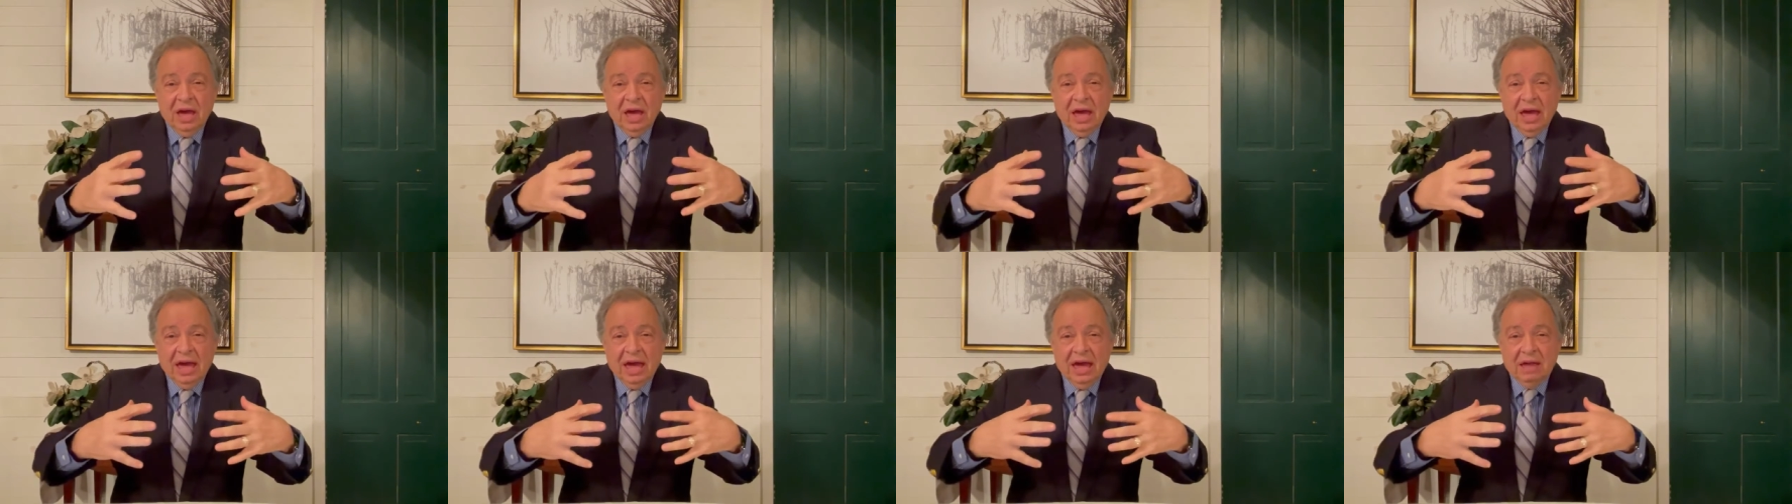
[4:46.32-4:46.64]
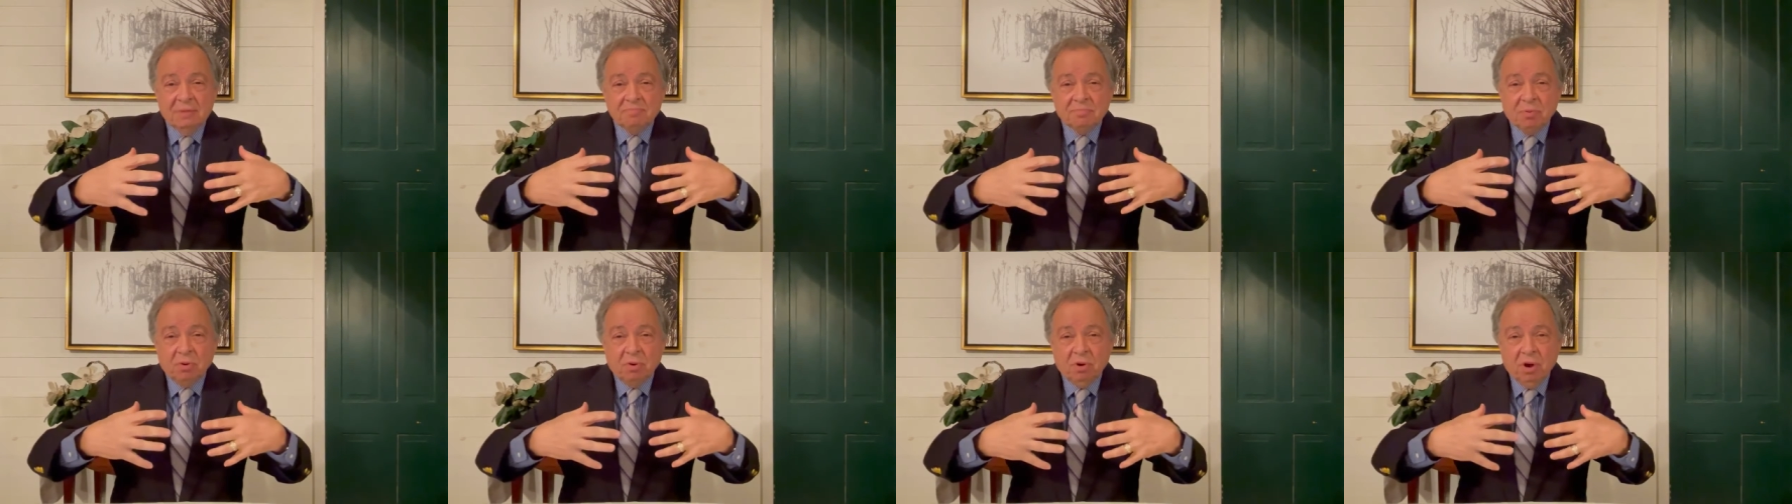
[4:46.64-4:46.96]

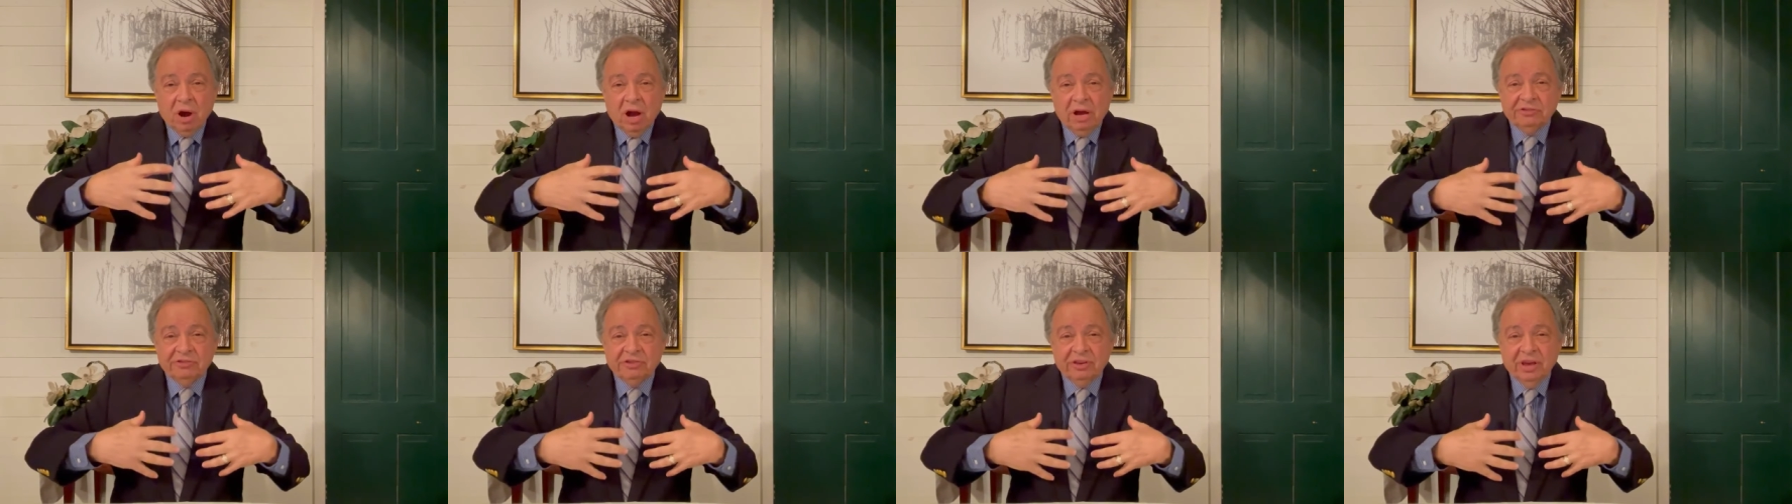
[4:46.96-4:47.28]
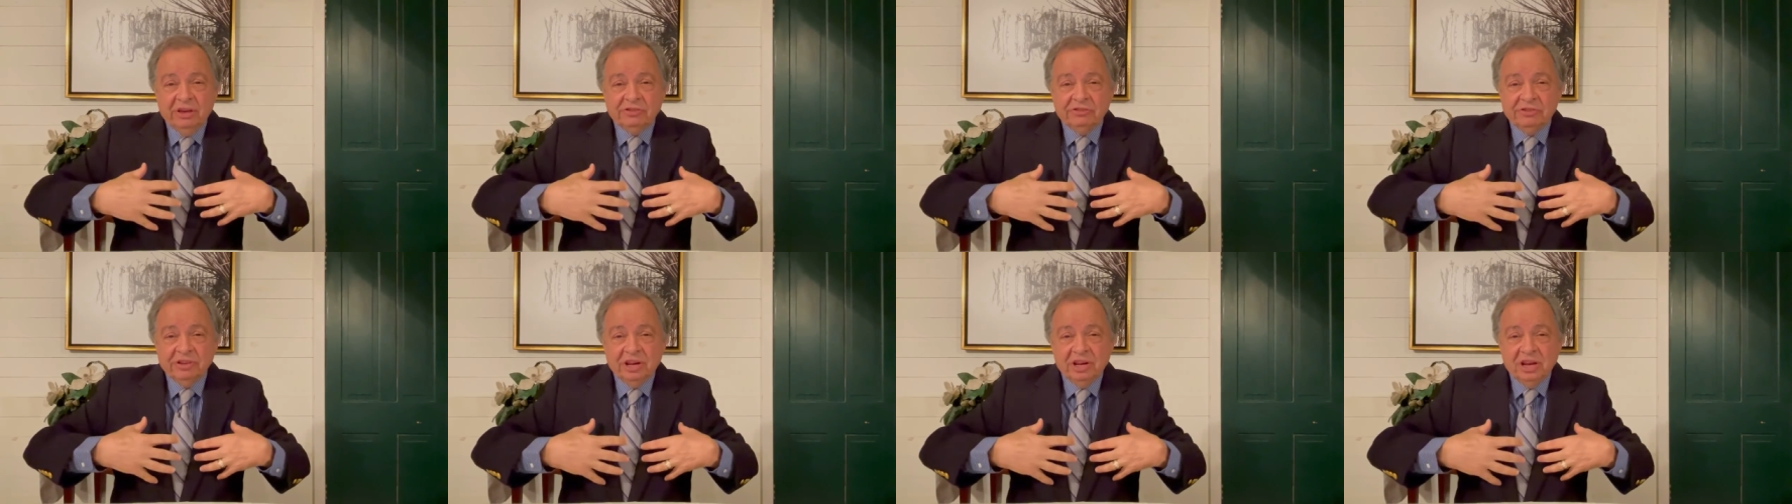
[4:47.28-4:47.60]
and
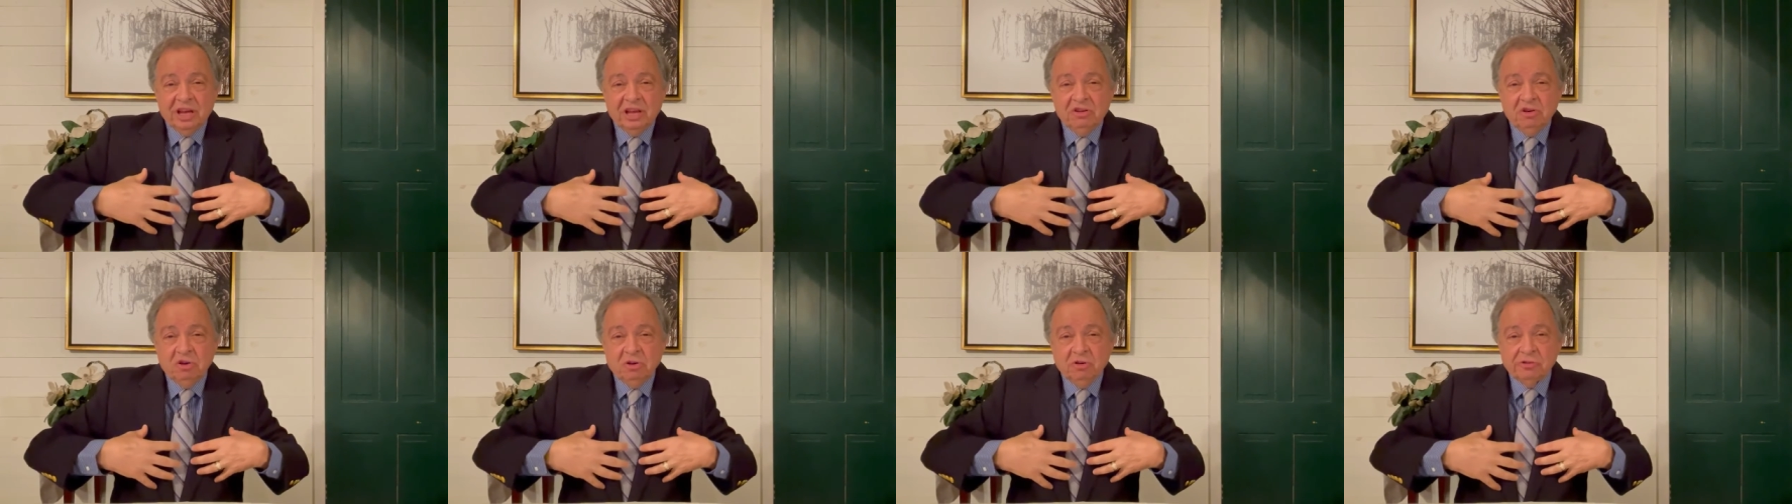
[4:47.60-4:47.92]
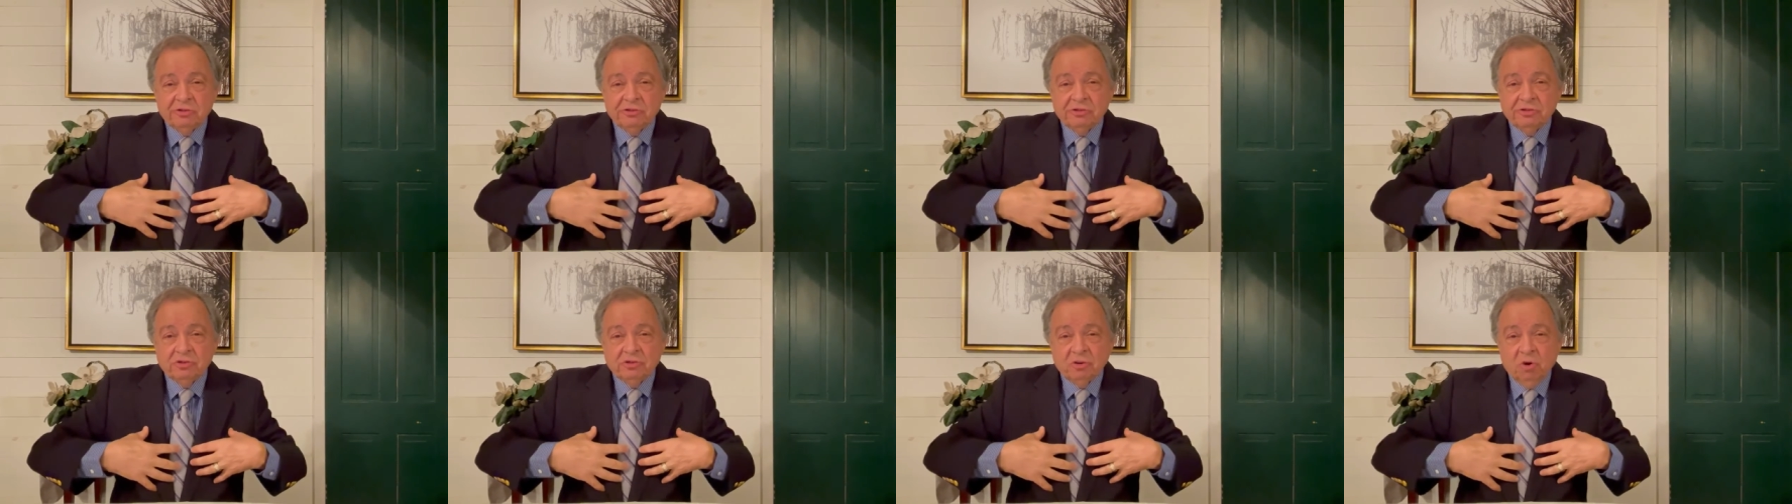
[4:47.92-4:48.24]
process it in your
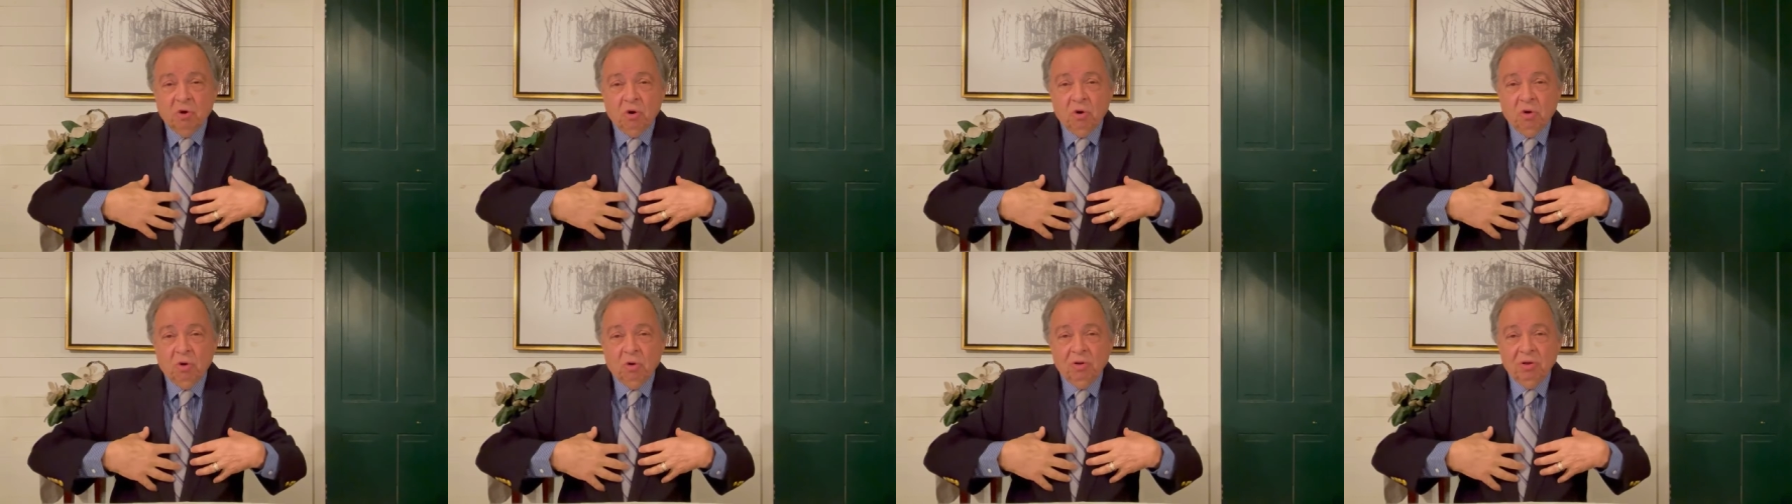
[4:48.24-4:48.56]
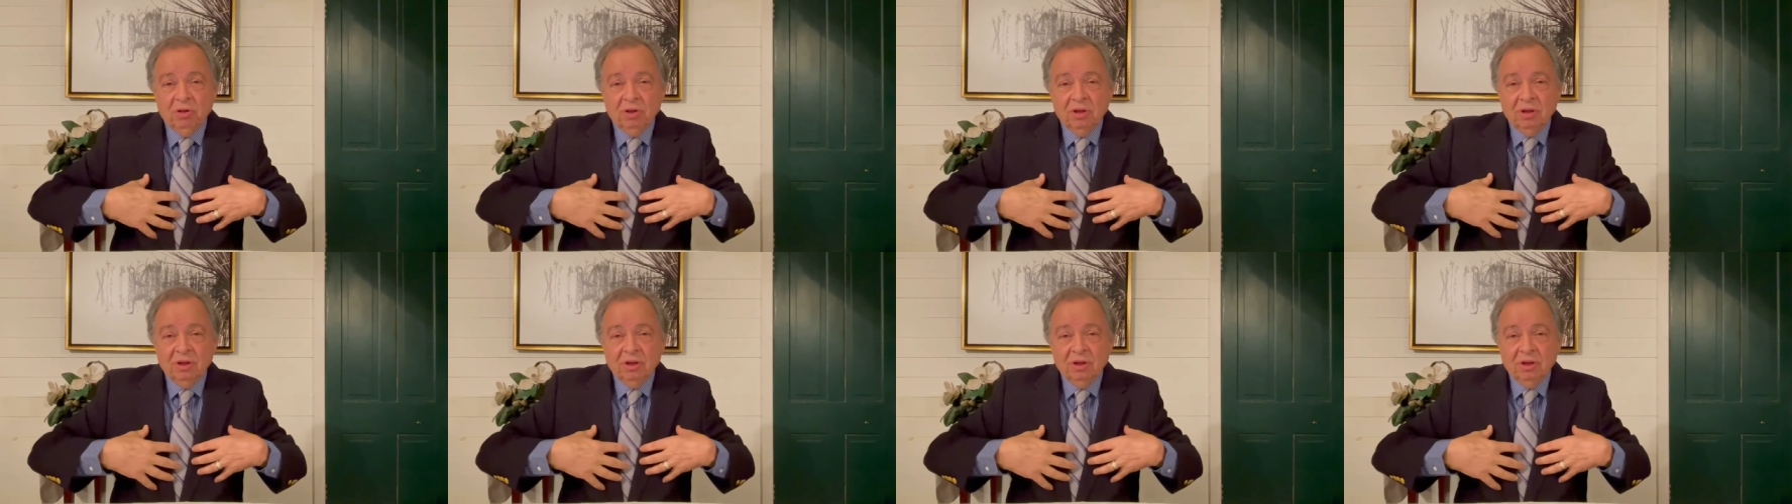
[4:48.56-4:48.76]
soul